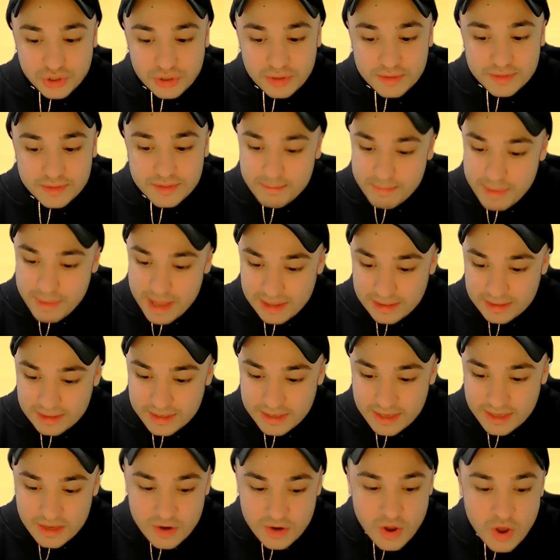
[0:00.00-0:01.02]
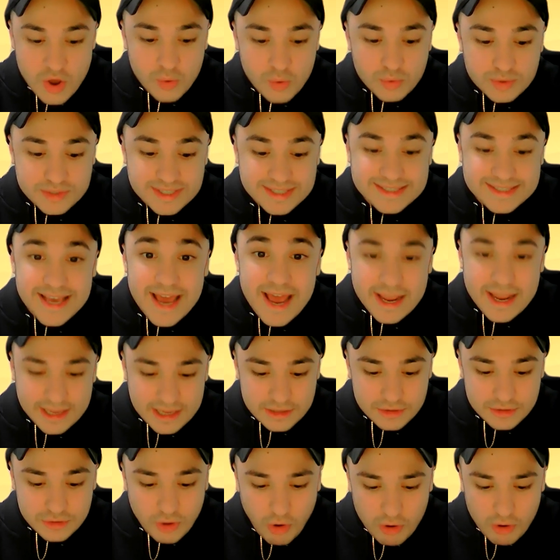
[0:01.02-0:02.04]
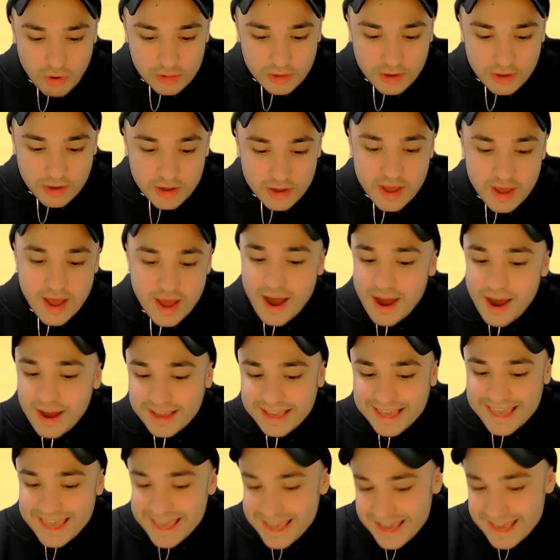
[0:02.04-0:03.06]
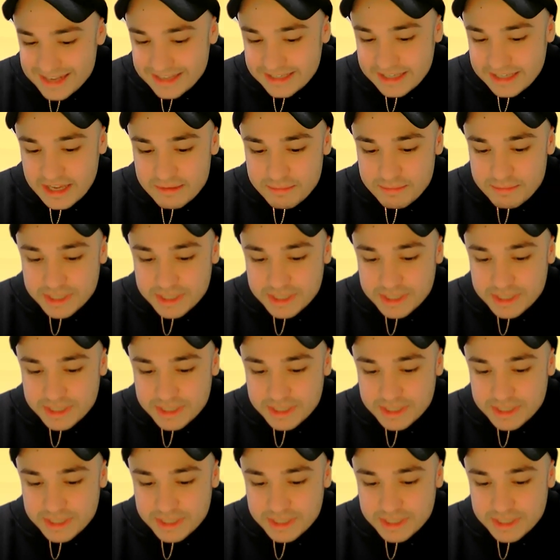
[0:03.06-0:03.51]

the pelican, was attacking Darla, a kid can be